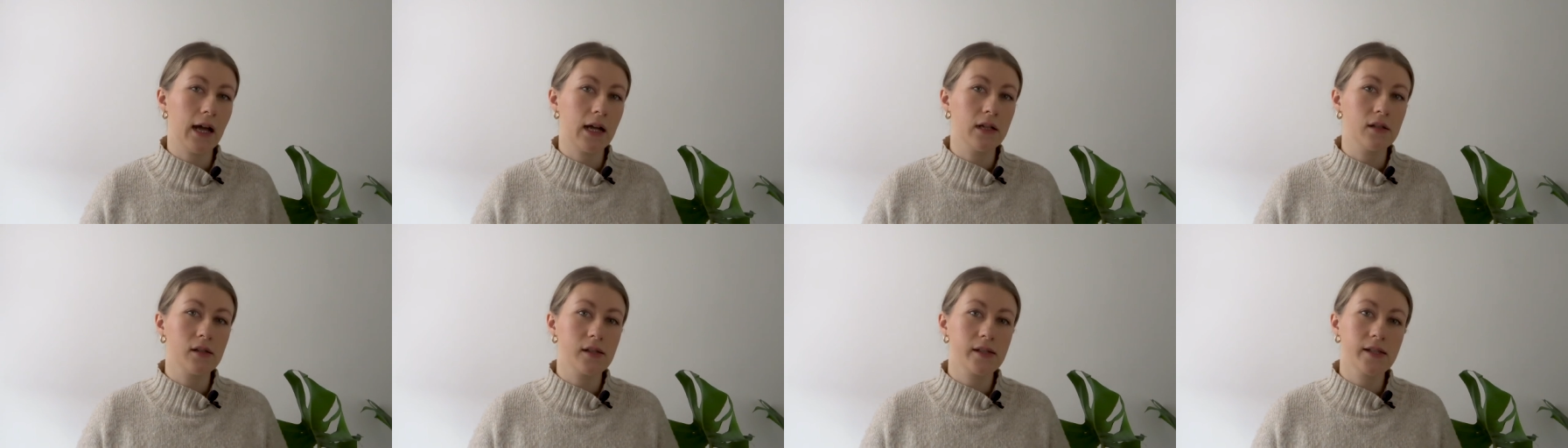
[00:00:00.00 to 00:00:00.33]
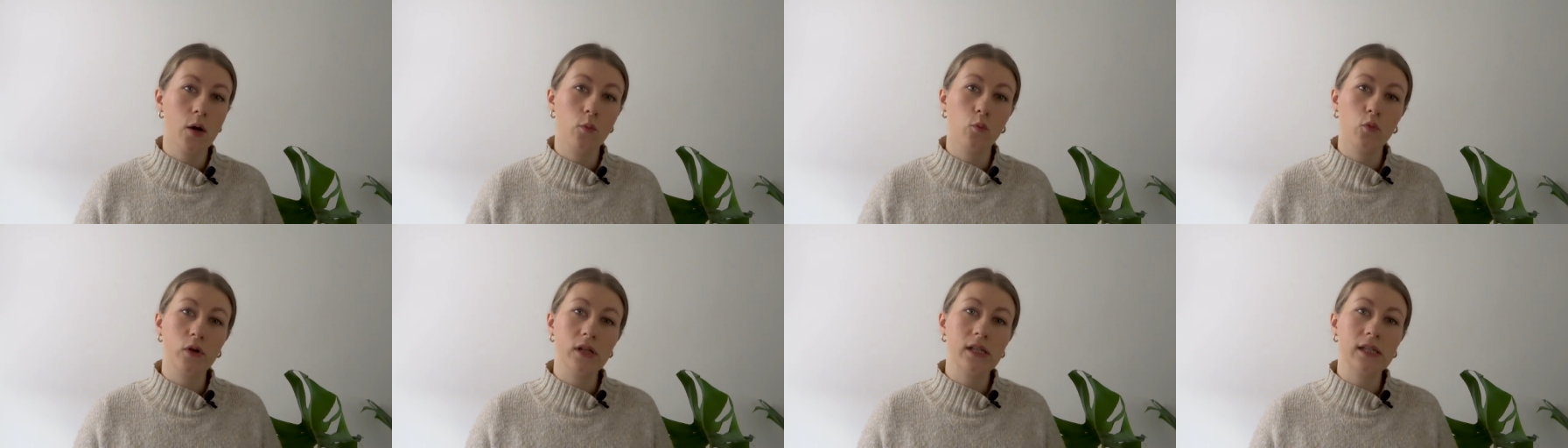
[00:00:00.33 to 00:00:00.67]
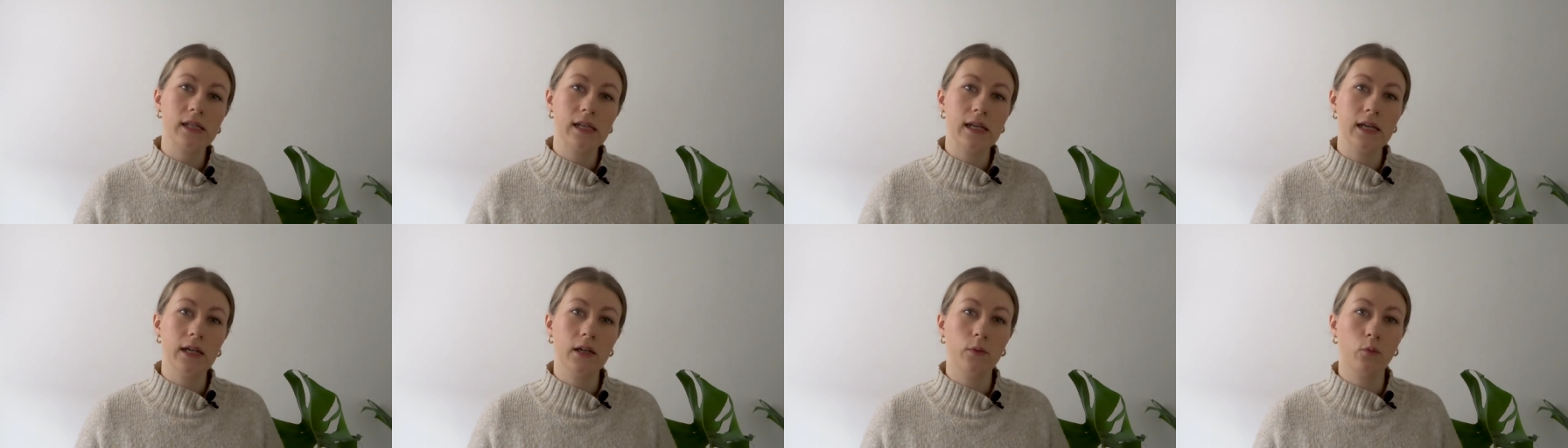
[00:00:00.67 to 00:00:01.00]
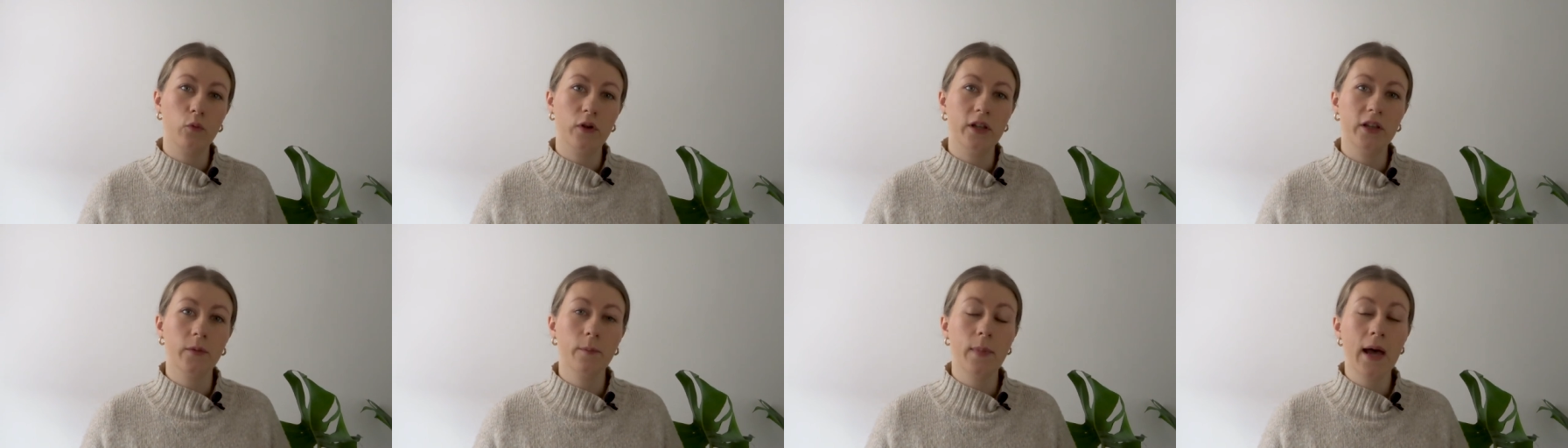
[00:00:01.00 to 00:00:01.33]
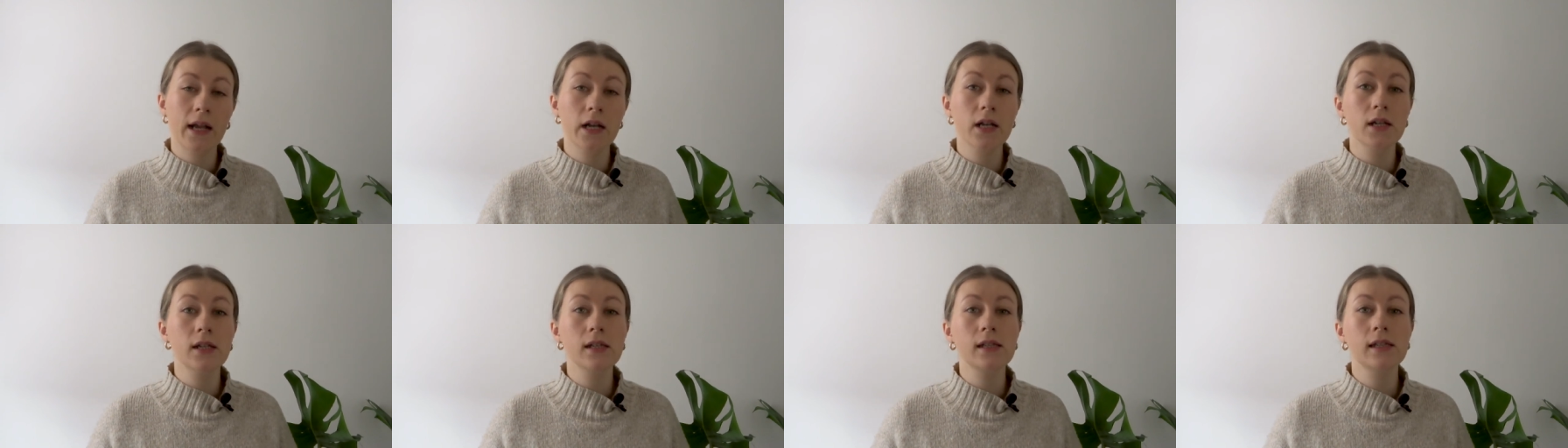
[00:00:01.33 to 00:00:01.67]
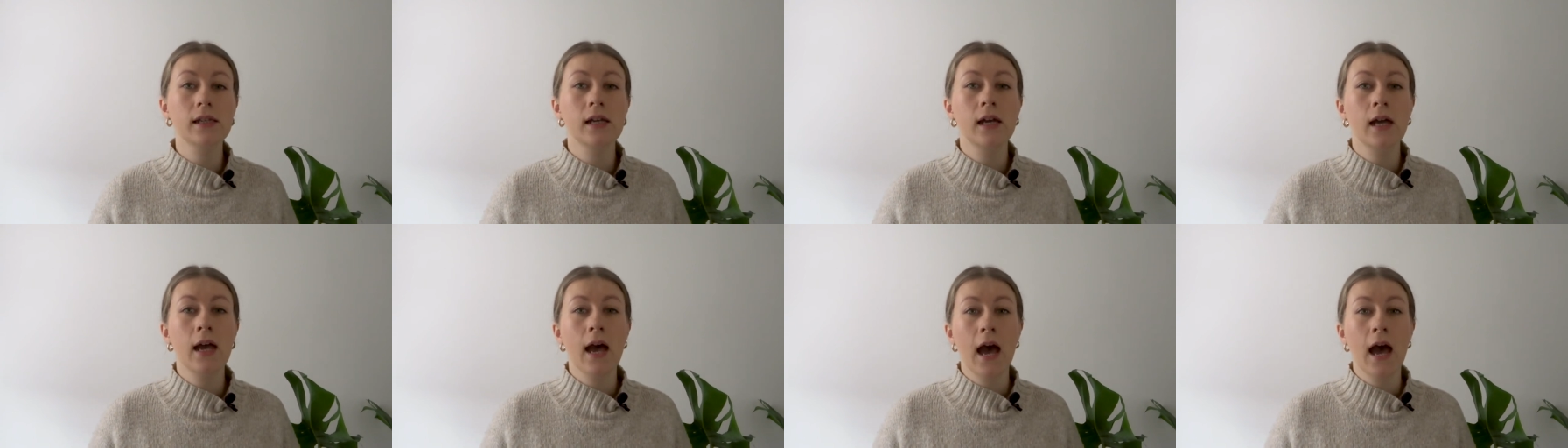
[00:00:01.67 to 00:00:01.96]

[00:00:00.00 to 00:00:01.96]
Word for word: and some were seen with banners